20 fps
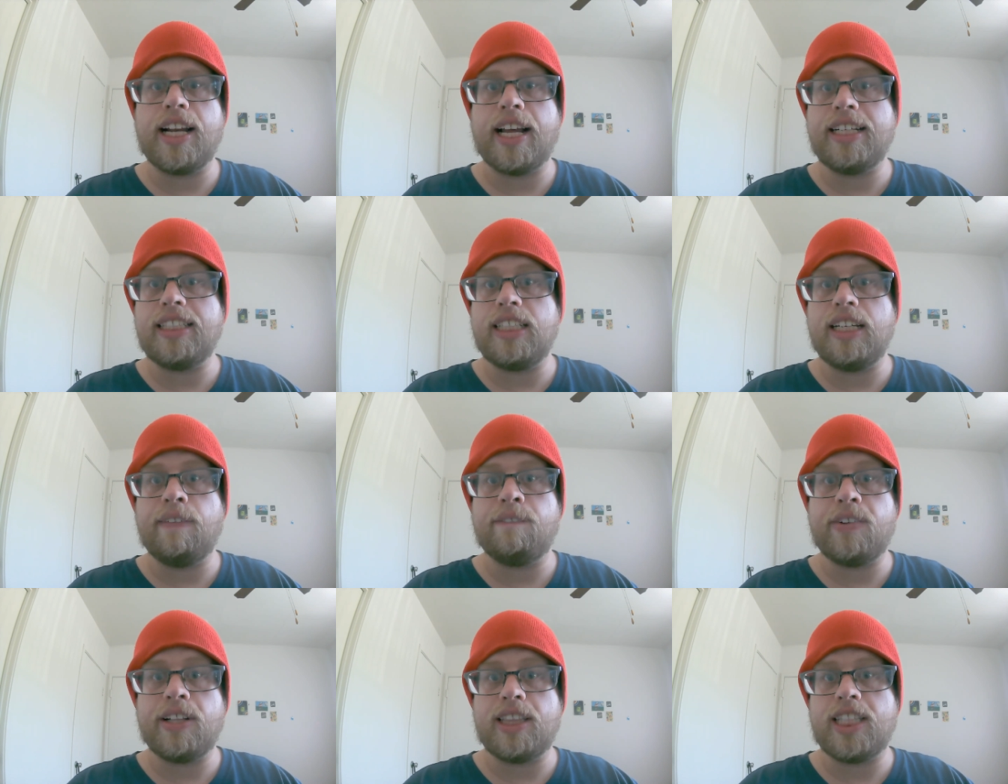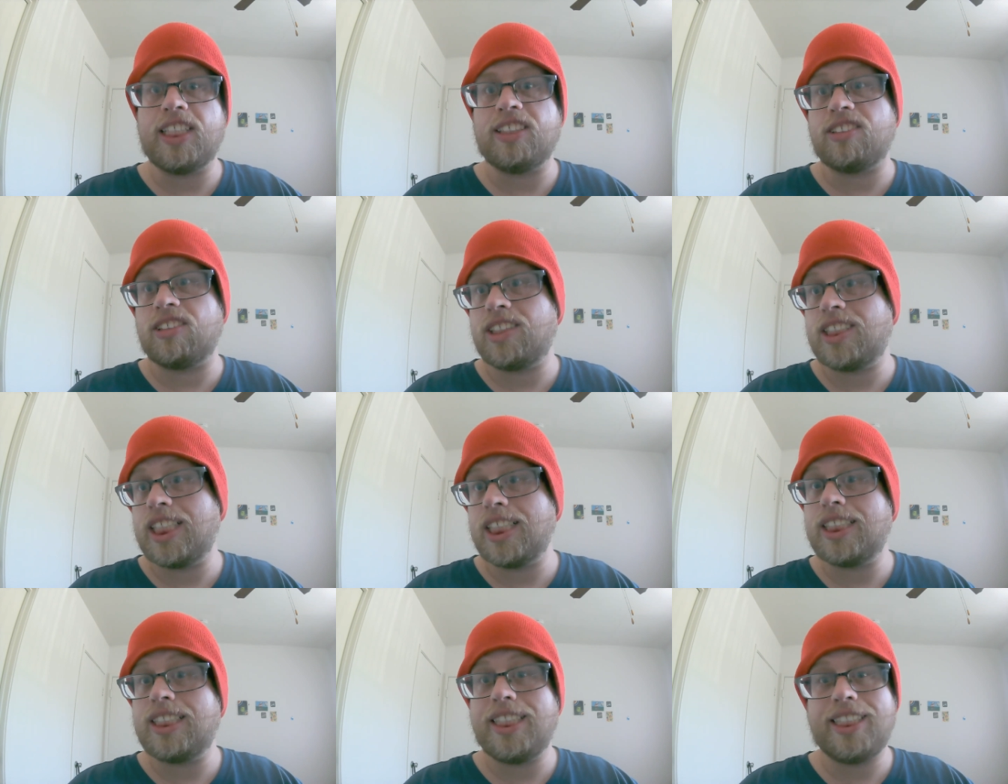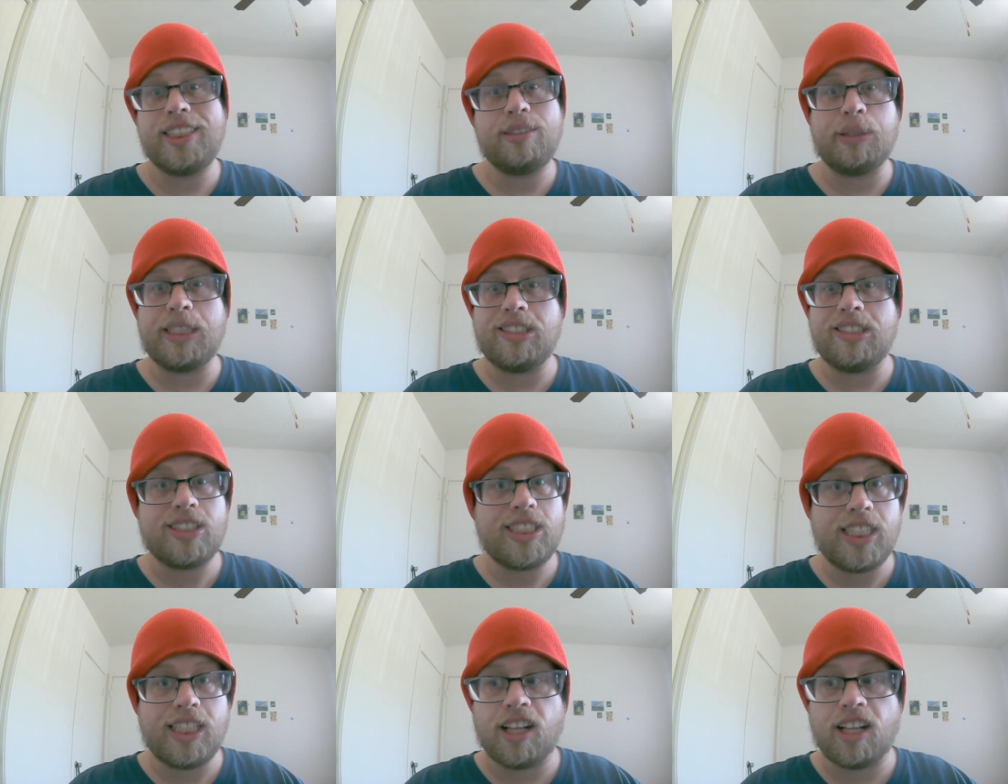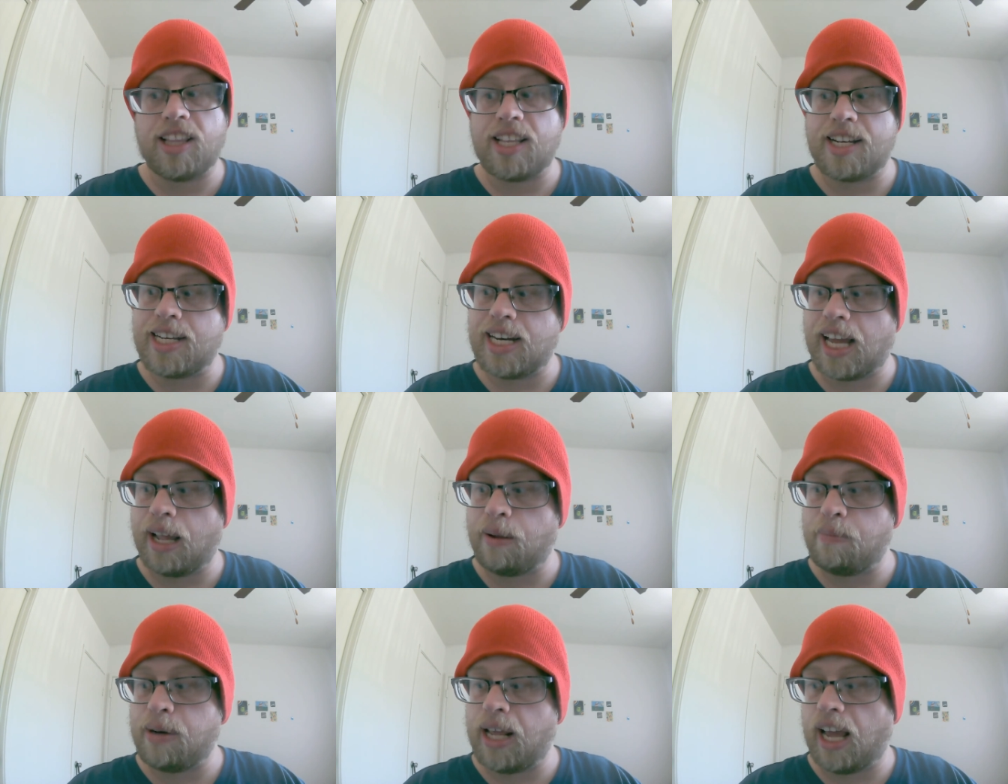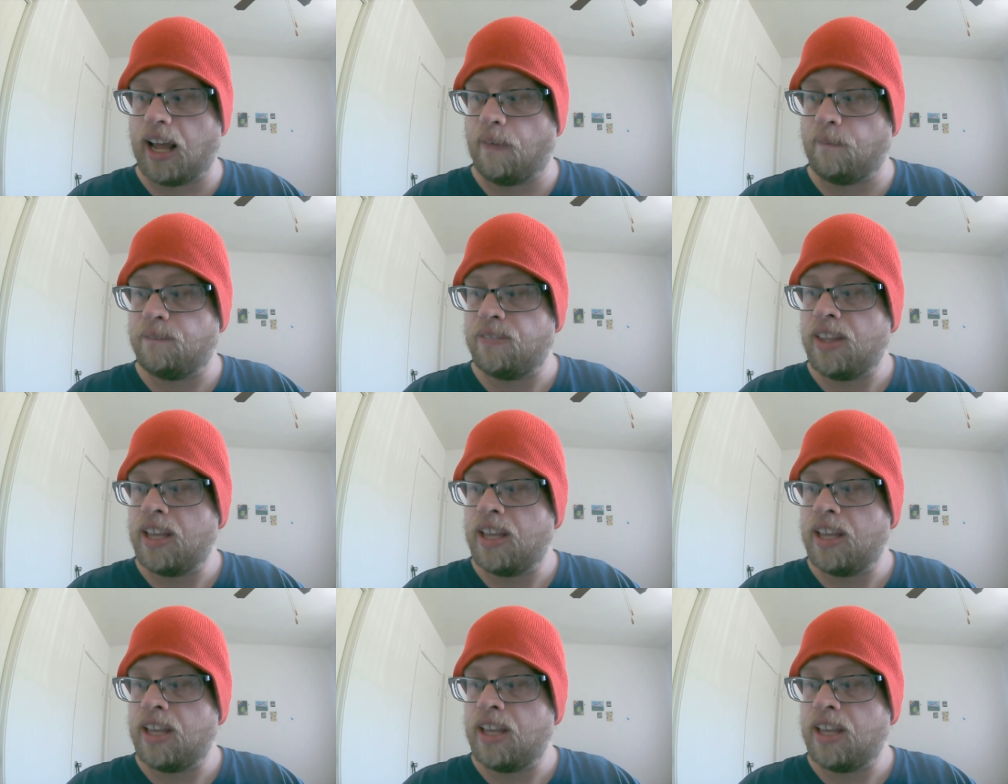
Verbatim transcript: 1950s or 60s, but you see all the time now.